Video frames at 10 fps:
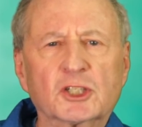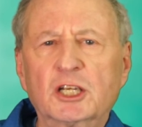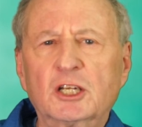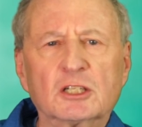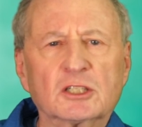
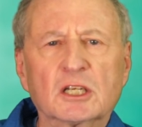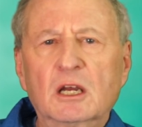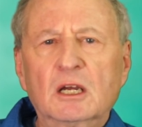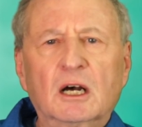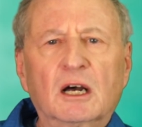genius
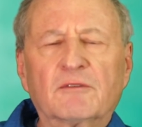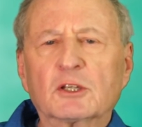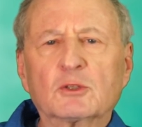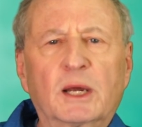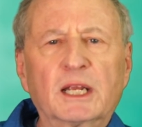of
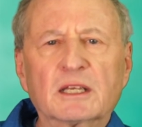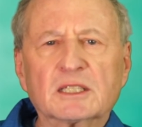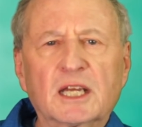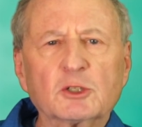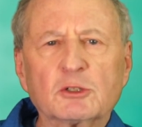the 20th
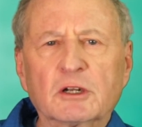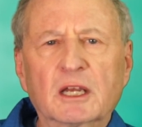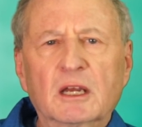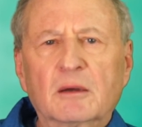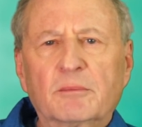
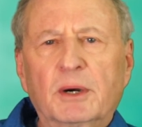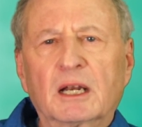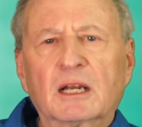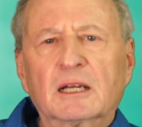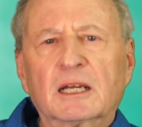century,
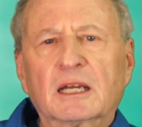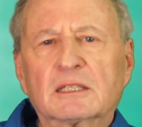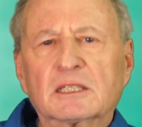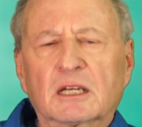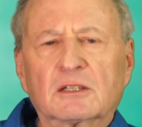but
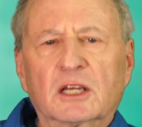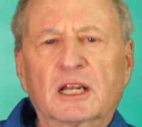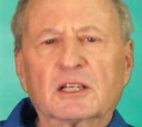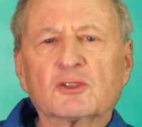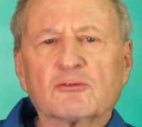it's
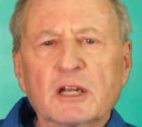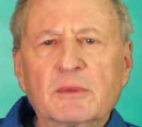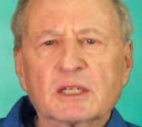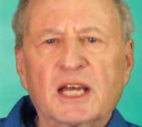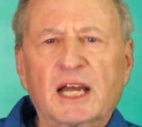an
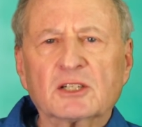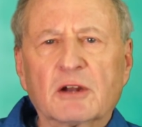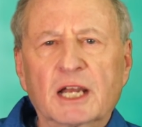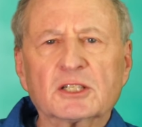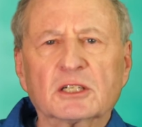extreme
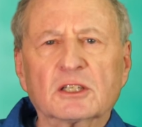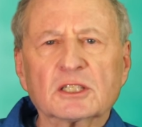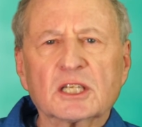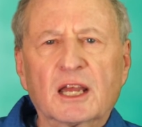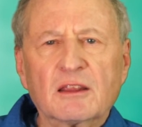exaggeration to
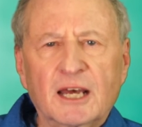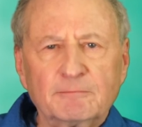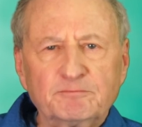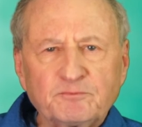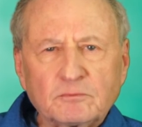say
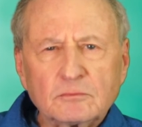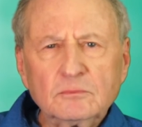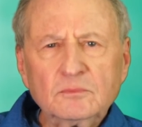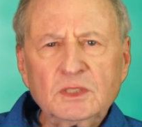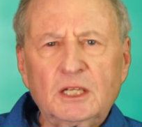that
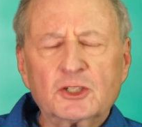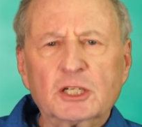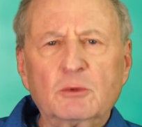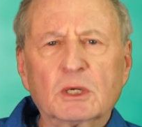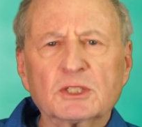
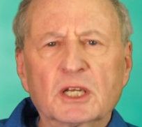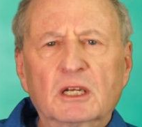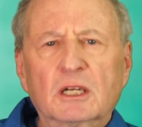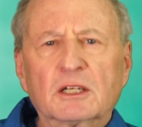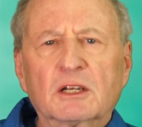she
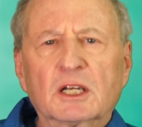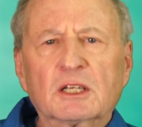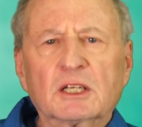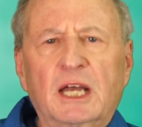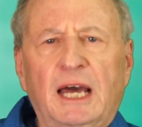
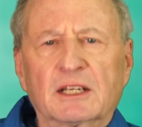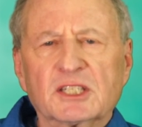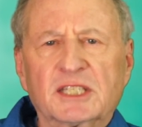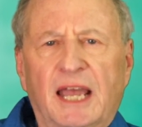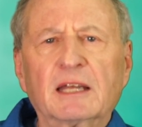had a
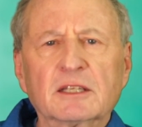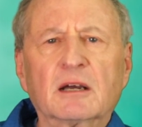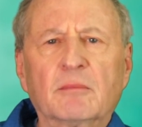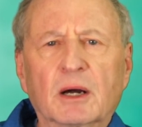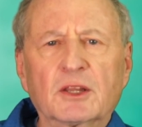
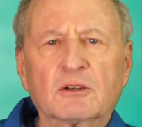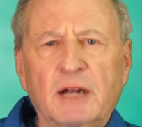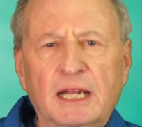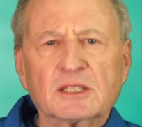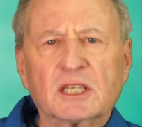standing among the
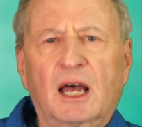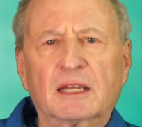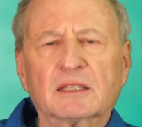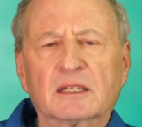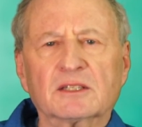great
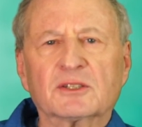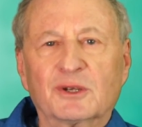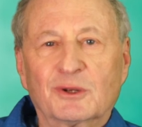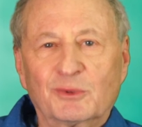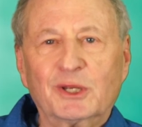scientists.
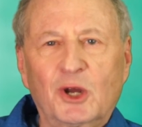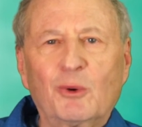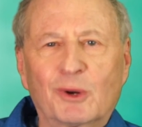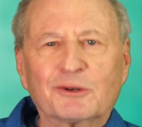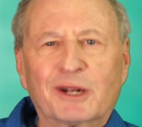You know, we
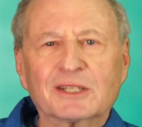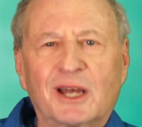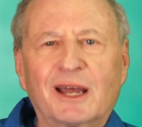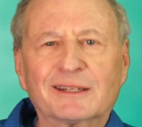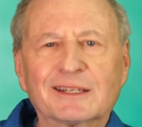know what great
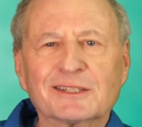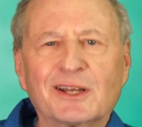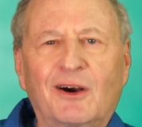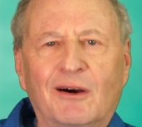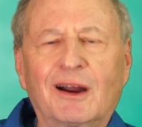
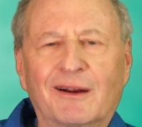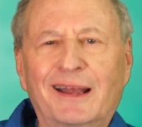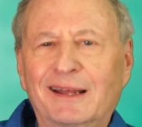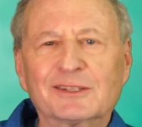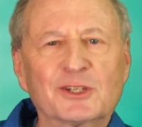scientists are,
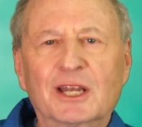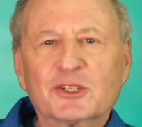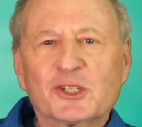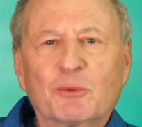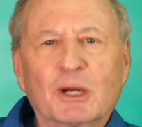and
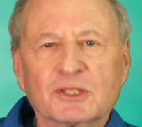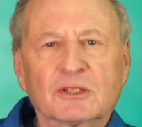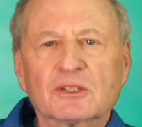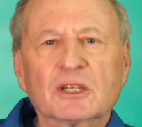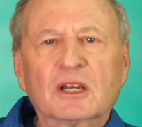she
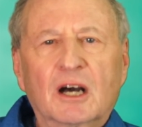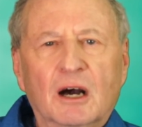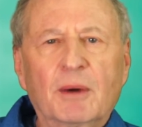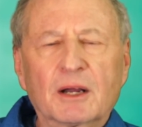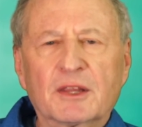wasn't
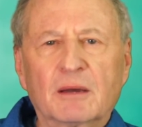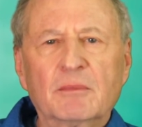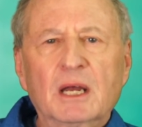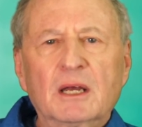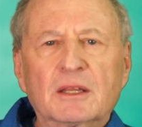among them.
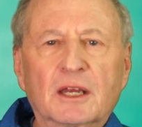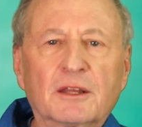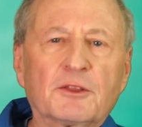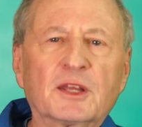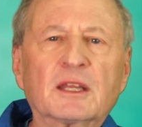The
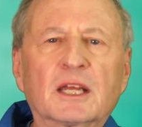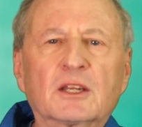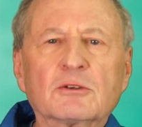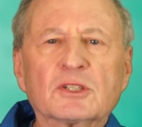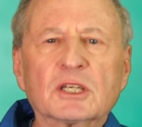other thing
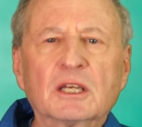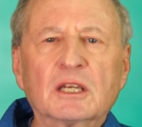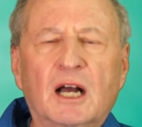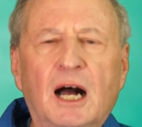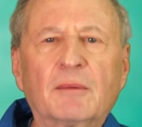that you
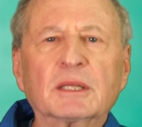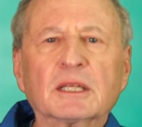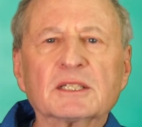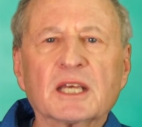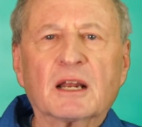see
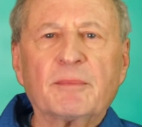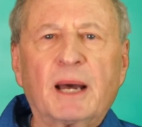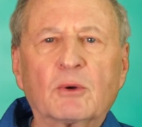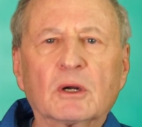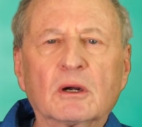commonly said
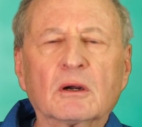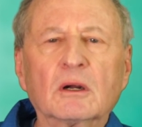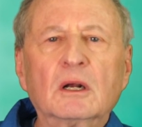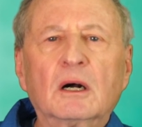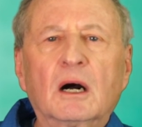about
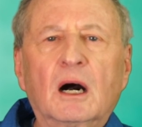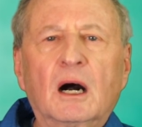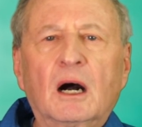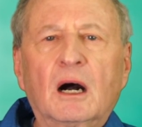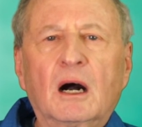her
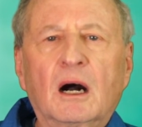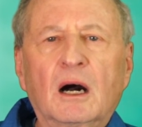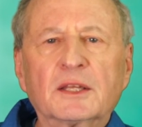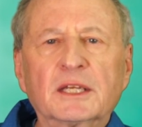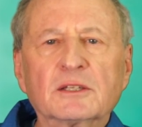
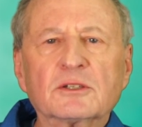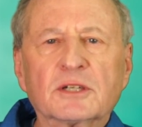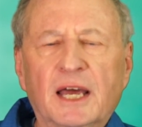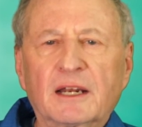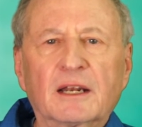on the
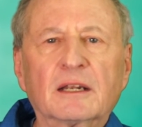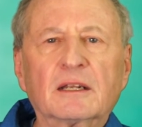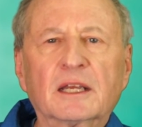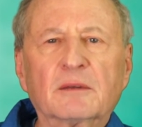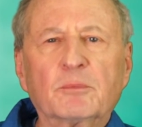internet
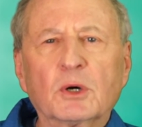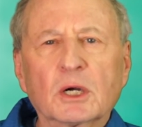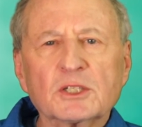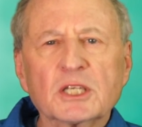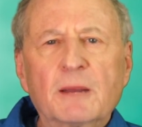and in
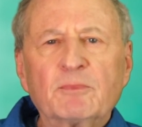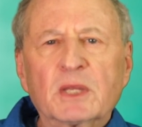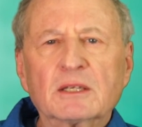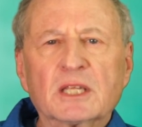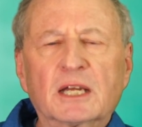books
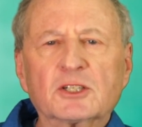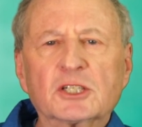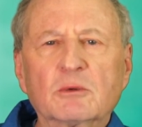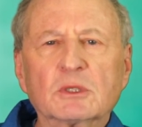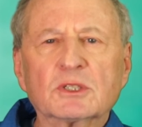is that
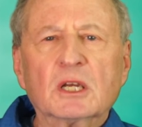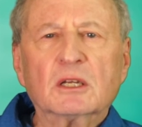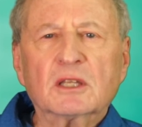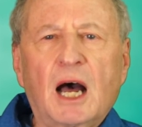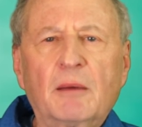she was
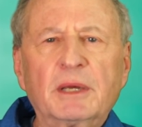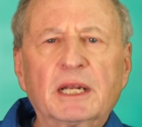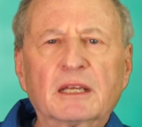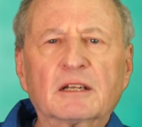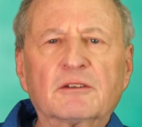
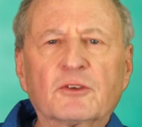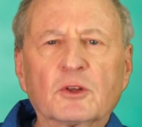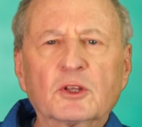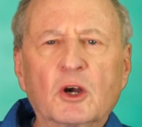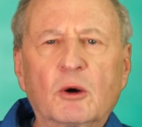nominated
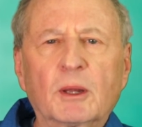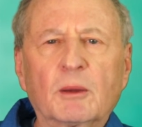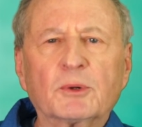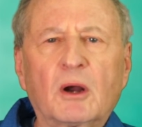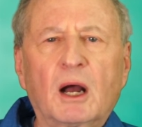for the
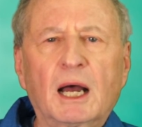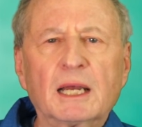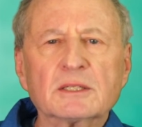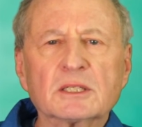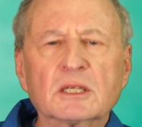Nobel
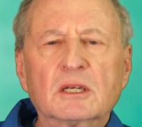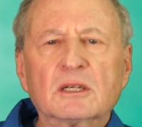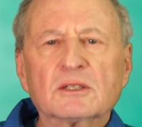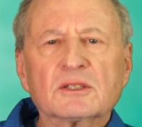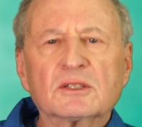Prize,
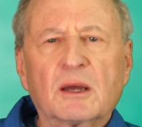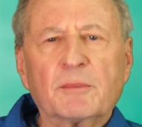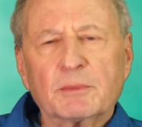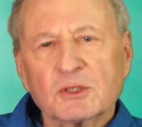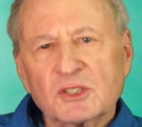
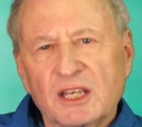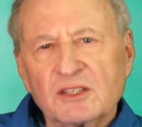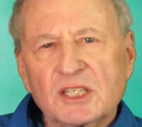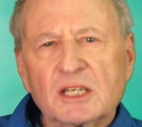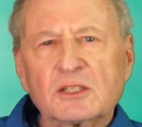some people say
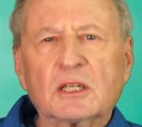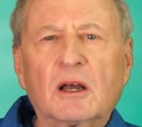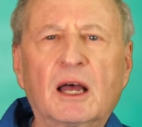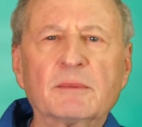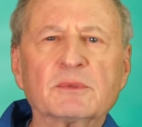6
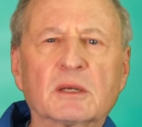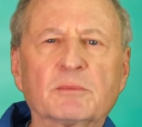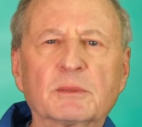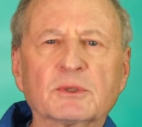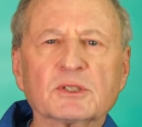times,
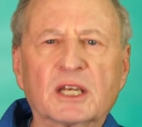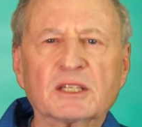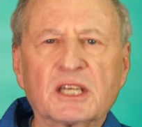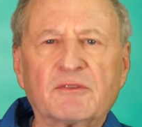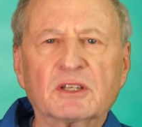some people
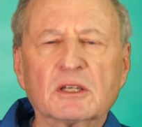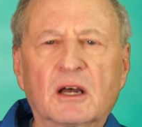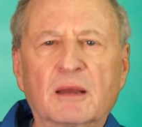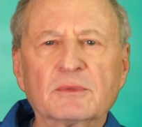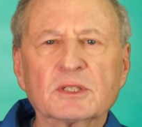say 7
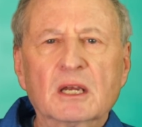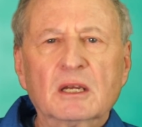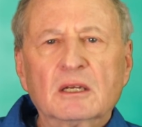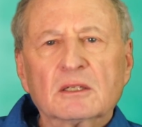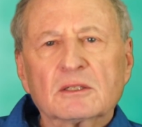times,
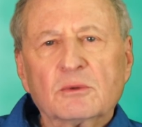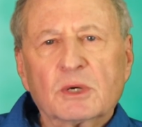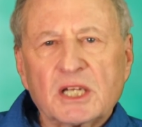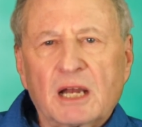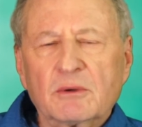to
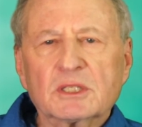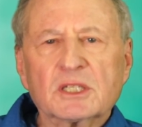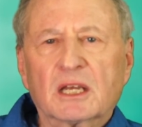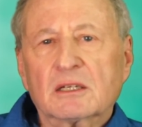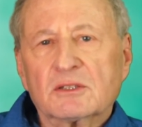which I would
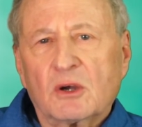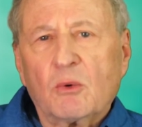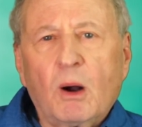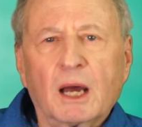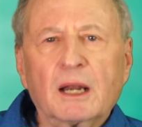say, so
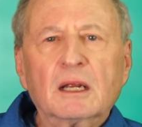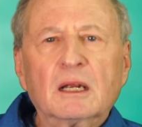what?